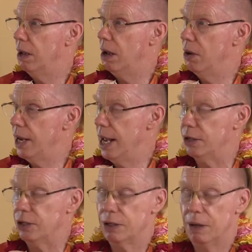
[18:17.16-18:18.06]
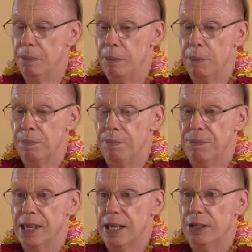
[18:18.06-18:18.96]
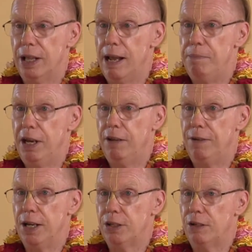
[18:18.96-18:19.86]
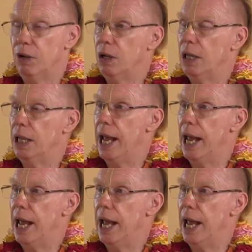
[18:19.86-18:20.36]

Oh yes. So they had a big festival,